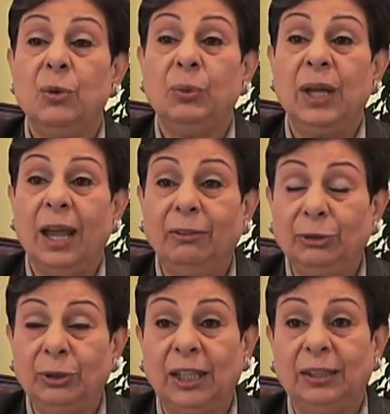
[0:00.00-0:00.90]
We
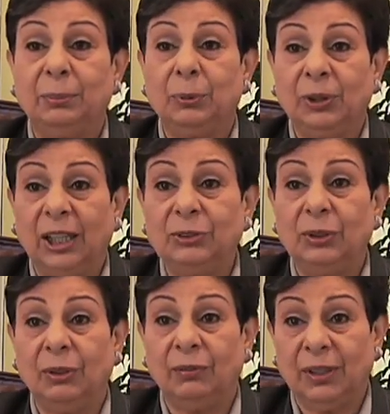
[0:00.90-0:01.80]
have to get the
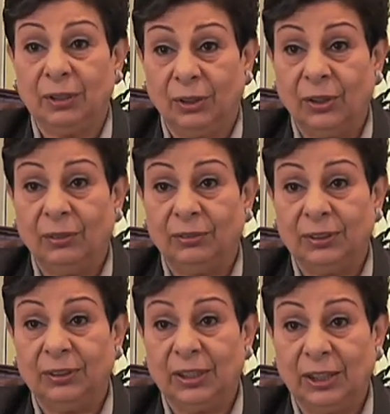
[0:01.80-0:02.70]
protection of the law, of
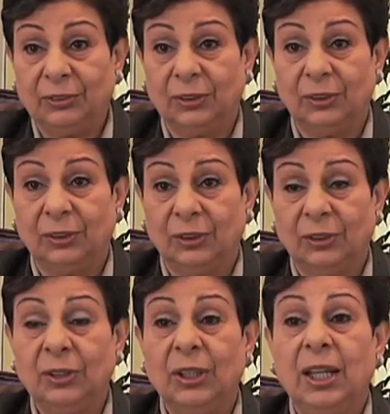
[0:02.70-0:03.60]
international
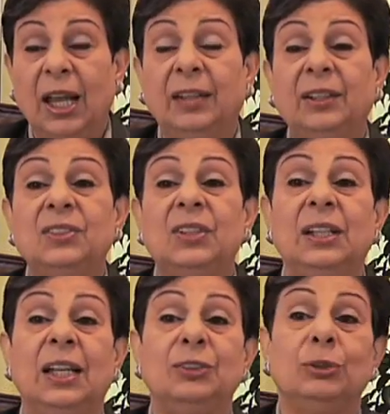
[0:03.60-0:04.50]
law, and
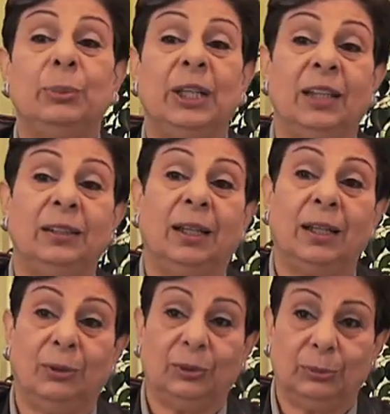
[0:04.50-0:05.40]
Israel has to be held
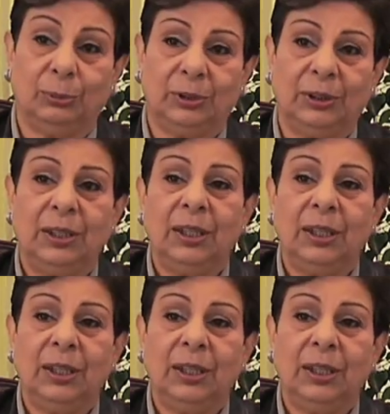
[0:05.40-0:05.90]
accountable.